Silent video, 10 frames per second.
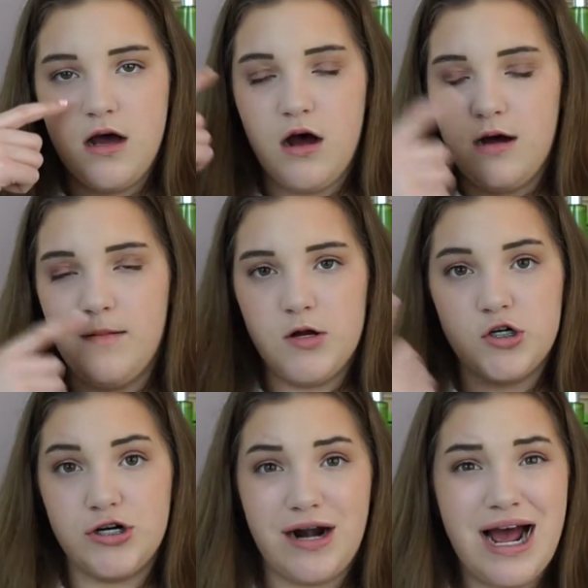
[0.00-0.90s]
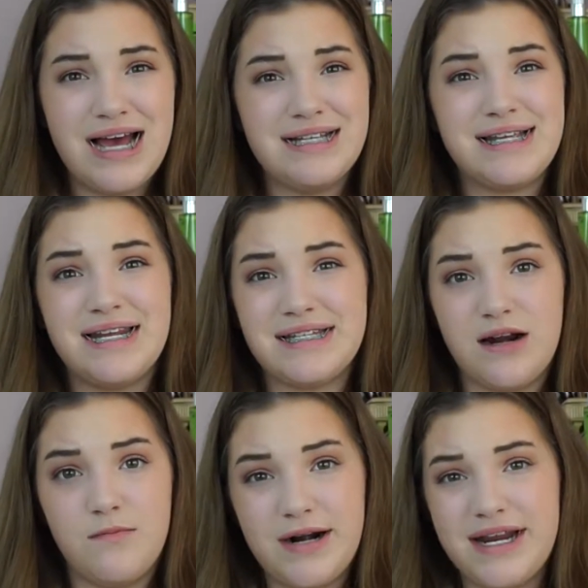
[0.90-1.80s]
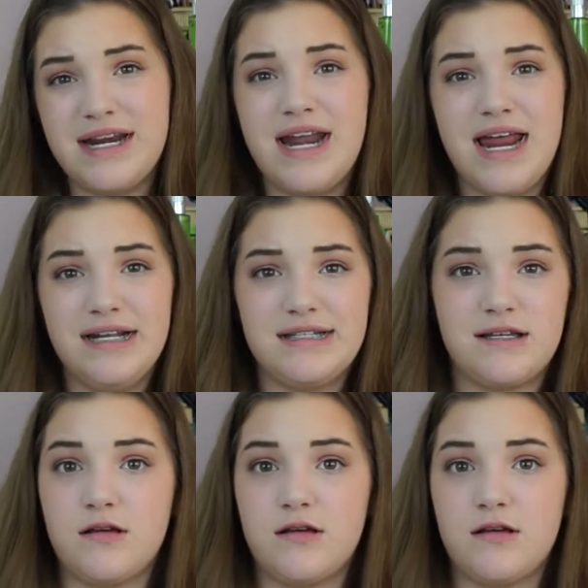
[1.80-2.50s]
under your eyes, and it's gonna brighten, and